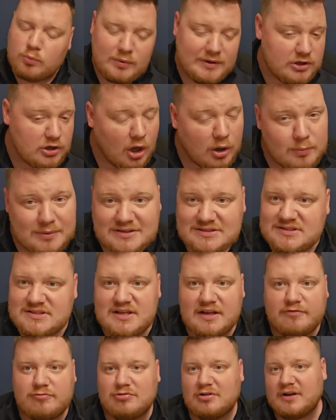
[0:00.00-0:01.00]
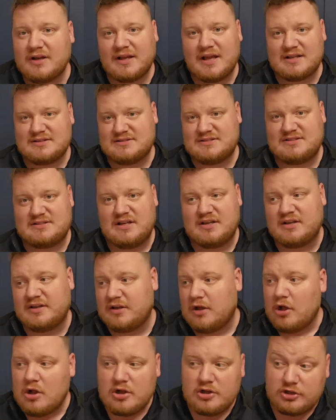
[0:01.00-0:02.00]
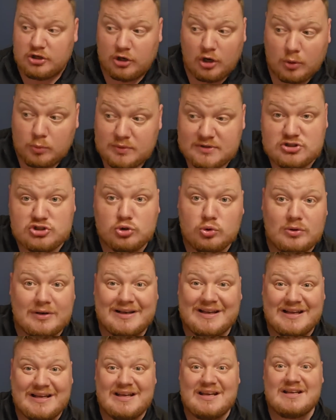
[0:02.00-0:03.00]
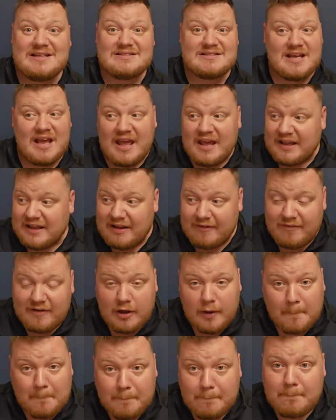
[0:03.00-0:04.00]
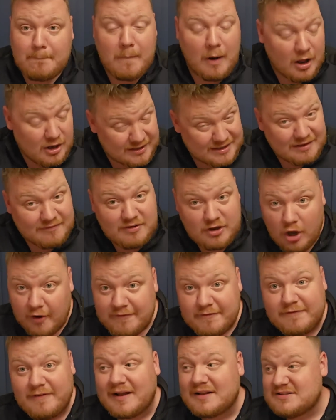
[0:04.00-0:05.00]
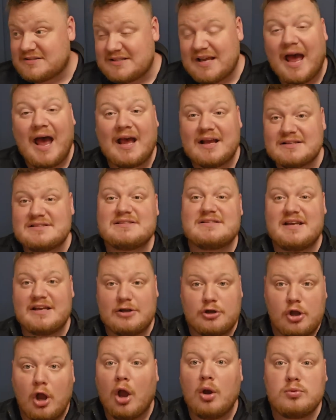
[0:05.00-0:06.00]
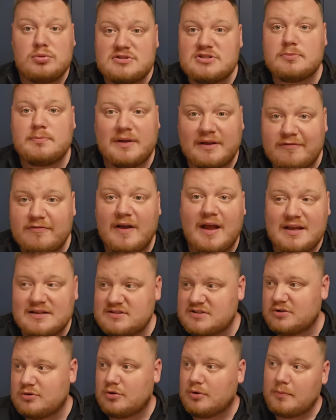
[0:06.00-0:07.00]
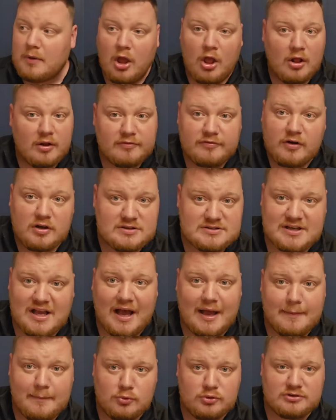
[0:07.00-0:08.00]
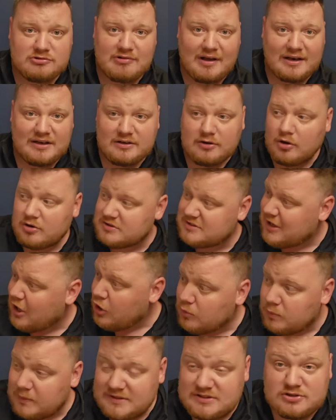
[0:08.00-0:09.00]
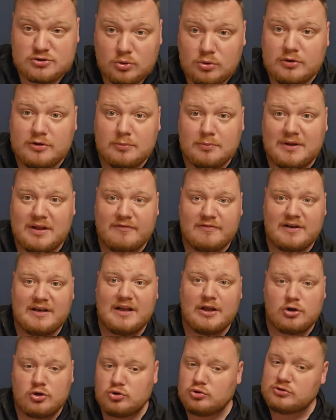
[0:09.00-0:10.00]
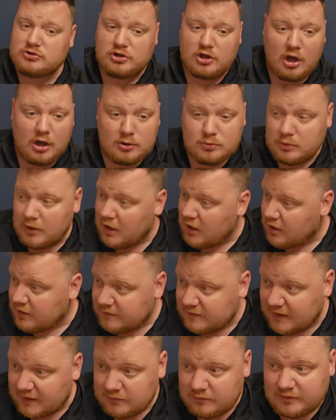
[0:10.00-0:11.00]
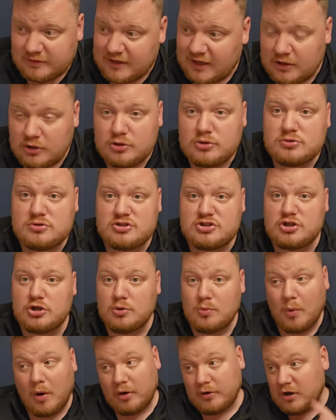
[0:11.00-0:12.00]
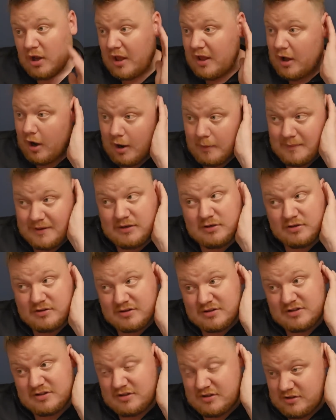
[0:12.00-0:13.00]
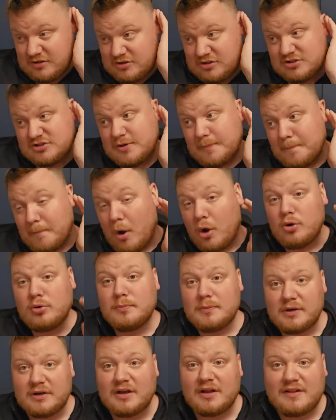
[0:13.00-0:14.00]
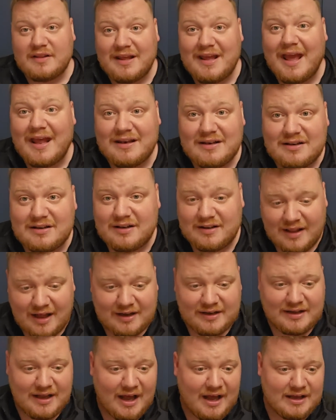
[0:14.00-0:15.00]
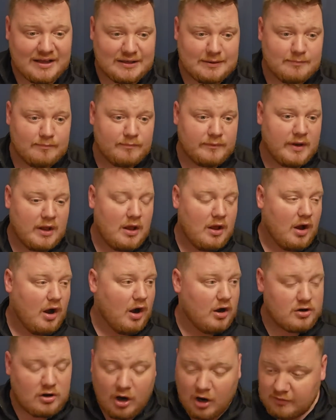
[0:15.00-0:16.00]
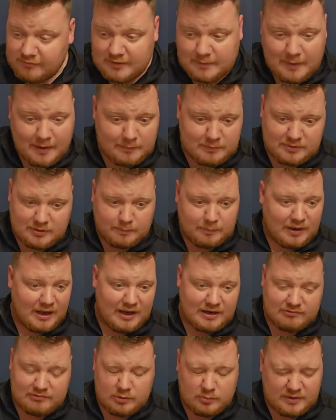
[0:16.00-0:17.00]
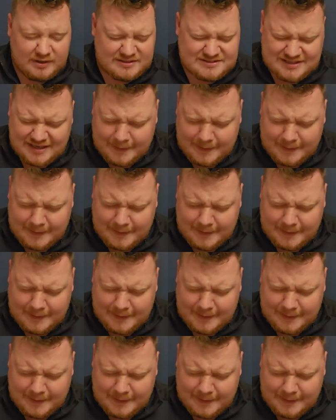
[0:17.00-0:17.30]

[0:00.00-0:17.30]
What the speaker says: We know it's different against City. You know, we saw Leeds give it a fantastic go, to be fair to them. First game under Allardyce, we saw them giving it a good go. They lose 2-1. I mean, there's a moment at the end of that game. I can't remember the player it is.